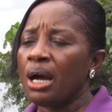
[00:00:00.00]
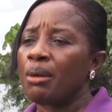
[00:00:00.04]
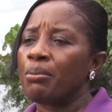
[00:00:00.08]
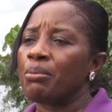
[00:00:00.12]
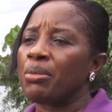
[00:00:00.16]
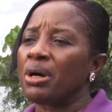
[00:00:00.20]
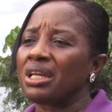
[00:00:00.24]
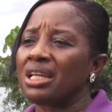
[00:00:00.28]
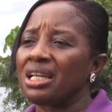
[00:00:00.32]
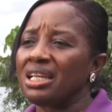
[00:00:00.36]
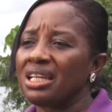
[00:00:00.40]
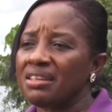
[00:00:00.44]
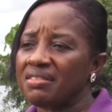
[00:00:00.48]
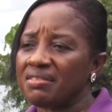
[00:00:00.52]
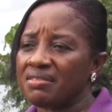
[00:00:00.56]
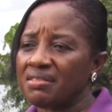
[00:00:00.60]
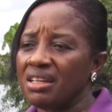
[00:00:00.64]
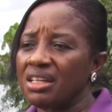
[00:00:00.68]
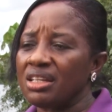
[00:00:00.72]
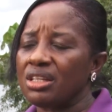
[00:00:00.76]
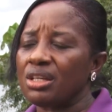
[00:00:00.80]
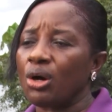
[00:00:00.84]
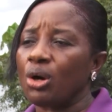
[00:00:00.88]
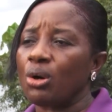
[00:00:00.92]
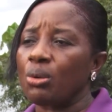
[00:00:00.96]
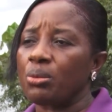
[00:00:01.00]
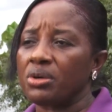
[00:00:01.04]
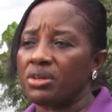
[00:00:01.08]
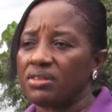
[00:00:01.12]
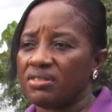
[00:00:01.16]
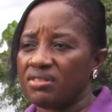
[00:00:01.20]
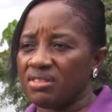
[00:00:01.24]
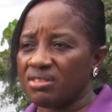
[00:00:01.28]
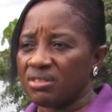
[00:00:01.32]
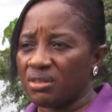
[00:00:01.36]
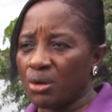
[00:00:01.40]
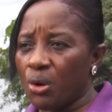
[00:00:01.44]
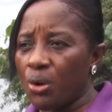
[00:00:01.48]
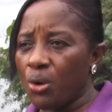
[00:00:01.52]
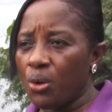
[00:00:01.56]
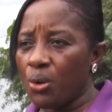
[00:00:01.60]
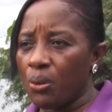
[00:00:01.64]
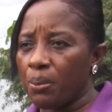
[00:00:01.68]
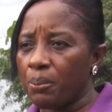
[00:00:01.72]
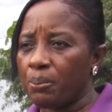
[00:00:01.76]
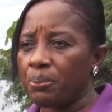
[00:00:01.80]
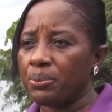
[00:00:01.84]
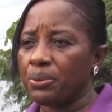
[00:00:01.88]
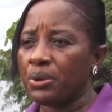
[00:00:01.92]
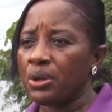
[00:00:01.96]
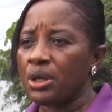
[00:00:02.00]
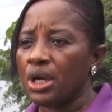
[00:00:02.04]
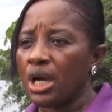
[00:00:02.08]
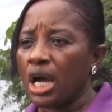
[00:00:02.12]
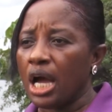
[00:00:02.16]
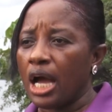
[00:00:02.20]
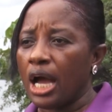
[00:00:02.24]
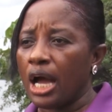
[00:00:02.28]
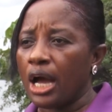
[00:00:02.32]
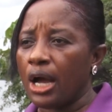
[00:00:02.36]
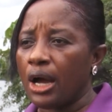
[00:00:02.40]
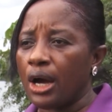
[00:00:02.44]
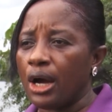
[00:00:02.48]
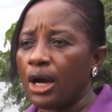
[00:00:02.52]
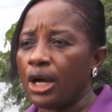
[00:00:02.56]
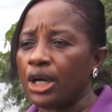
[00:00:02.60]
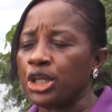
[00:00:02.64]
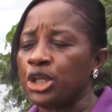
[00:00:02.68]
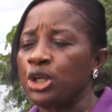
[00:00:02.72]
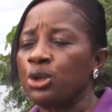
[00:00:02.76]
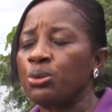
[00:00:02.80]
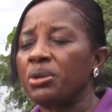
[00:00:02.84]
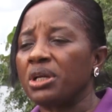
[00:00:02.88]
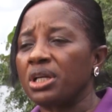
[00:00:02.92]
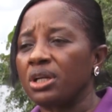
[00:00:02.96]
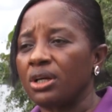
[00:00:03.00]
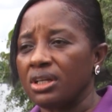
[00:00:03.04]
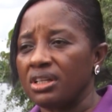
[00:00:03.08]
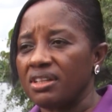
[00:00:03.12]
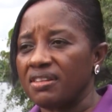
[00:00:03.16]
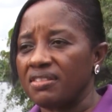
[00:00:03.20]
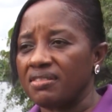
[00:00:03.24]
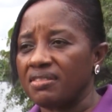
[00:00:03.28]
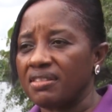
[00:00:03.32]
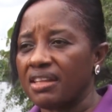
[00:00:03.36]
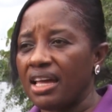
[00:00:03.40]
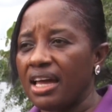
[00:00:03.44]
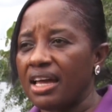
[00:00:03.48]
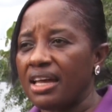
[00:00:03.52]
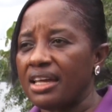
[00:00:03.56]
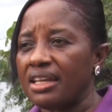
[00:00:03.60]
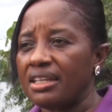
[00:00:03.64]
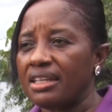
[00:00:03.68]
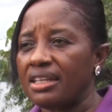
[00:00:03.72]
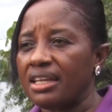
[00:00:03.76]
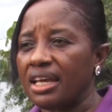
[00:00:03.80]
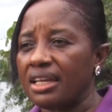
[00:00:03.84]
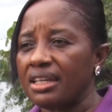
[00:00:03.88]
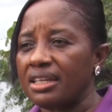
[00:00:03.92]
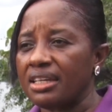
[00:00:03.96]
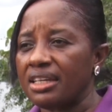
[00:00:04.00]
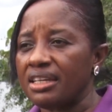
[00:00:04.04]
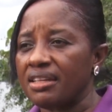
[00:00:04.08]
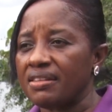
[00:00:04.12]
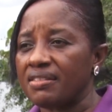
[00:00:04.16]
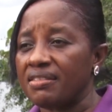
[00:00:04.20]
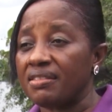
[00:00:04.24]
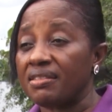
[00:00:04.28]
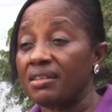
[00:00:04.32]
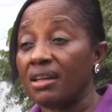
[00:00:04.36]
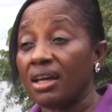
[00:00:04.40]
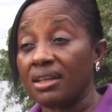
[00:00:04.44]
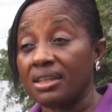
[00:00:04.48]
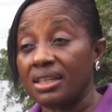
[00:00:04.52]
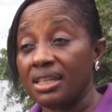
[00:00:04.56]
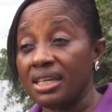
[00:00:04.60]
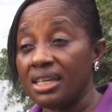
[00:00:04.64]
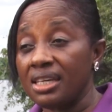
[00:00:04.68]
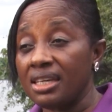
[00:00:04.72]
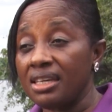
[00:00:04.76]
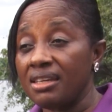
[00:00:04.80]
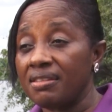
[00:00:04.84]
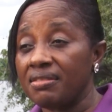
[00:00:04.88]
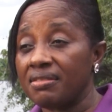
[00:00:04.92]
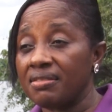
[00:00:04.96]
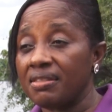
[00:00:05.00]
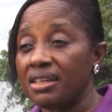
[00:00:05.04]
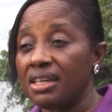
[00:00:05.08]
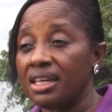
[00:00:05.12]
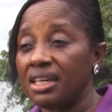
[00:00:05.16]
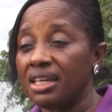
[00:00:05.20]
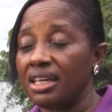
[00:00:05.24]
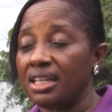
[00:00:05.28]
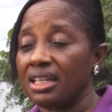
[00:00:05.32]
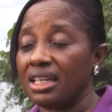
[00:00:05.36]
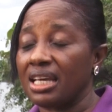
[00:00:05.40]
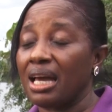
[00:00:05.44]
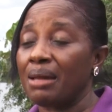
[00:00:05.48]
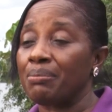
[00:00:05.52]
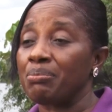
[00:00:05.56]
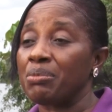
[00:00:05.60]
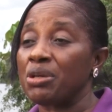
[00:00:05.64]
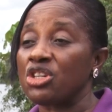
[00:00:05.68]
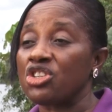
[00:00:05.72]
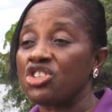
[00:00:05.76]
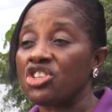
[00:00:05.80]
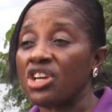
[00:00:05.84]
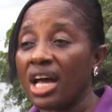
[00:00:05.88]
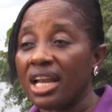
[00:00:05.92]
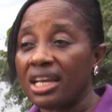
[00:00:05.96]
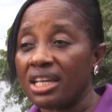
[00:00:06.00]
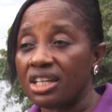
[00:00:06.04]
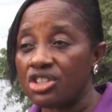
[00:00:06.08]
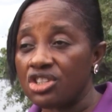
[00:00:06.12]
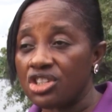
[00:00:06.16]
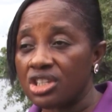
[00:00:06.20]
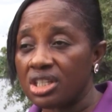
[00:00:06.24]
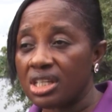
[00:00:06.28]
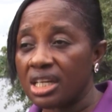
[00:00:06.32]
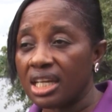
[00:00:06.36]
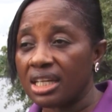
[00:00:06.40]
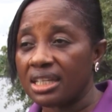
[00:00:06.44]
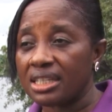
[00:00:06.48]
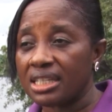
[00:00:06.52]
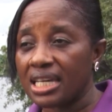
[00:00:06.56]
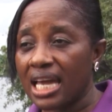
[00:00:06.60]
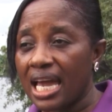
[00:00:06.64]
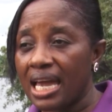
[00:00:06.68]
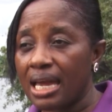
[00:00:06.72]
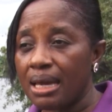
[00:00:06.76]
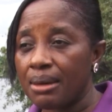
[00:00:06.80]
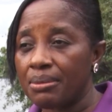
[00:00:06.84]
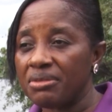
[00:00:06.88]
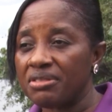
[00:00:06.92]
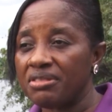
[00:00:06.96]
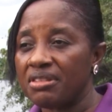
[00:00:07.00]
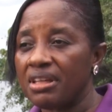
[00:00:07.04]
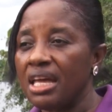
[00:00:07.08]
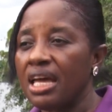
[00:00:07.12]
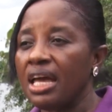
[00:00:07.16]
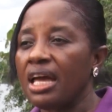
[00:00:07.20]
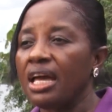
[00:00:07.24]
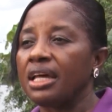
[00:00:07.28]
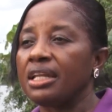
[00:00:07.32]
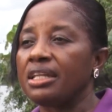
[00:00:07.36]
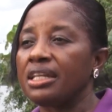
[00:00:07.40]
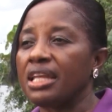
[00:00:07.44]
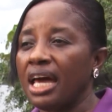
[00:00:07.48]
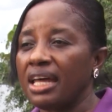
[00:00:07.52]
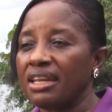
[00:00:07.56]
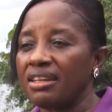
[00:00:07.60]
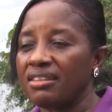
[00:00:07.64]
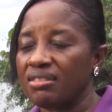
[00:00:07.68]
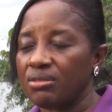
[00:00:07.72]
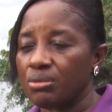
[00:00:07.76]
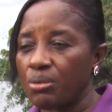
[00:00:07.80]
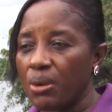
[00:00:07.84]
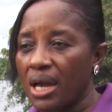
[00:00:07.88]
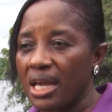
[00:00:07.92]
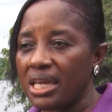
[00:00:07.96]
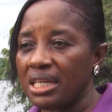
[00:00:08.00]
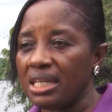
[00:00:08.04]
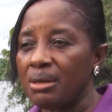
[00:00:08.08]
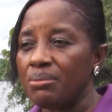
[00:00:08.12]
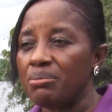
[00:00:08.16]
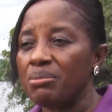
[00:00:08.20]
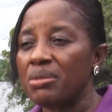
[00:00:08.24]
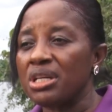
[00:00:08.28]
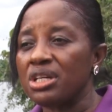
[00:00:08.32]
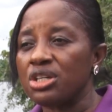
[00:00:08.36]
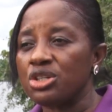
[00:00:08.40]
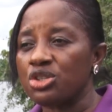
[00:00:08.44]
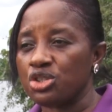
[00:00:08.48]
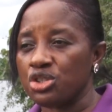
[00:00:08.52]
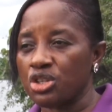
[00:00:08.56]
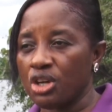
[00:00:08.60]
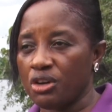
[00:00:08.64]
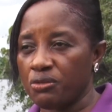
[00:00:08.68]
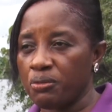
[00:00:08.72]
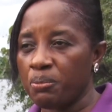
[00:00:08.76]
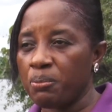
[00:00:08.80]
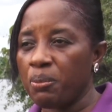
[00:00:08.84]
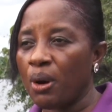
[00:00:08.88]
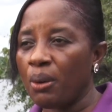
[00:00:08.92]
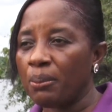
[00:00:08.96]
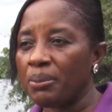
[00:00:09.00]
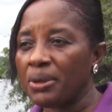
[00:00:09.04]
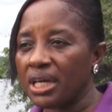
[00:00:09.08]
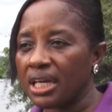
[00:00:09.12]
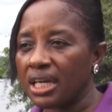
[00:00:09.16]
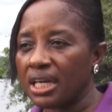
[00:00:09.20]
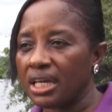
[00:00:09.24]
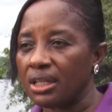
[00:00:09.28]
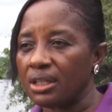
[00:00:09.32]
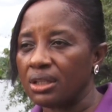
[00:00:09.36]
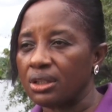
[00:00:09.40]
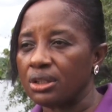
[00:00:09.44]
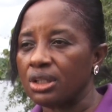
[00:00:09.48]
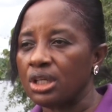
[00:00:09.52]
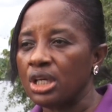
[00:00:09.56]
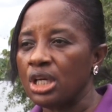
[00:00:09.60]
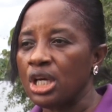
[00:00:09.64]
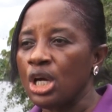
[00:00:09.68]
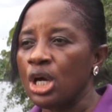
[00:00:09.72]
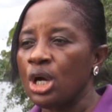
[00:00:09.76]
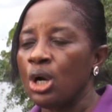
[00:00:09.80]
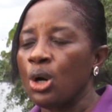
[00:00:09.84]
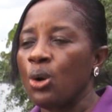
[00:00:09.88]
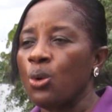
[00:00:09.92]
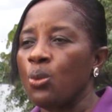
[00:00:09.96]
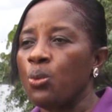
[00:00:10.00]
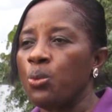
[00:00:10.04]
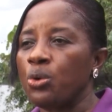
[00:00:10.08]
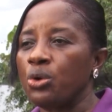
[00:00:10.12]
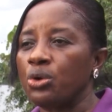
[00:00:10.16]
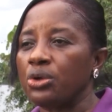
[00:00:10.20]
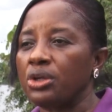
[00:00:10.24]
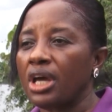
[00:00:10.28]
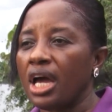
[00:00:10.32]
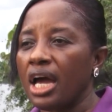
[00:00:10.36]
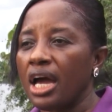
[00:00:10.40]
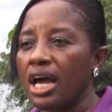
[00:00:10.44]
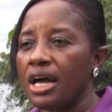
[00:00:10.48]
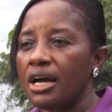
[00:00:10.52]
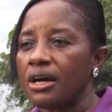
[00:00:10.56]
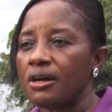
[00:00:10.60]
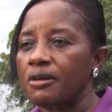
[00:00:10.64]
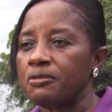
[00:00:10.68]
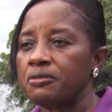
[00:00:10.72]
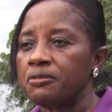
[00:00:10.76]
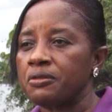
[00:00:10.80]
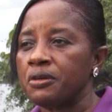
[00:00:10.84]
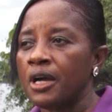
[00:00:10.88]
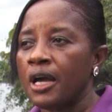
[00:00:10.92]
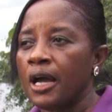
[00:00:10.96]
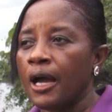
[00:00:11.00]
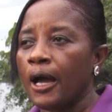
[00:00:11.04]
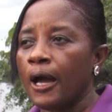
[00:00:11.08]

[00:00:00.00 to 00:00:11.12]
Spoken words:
But listening to our scope, you will understand that it's not easy. It can be challenging at times. That is why the Ministry of Public Health would have...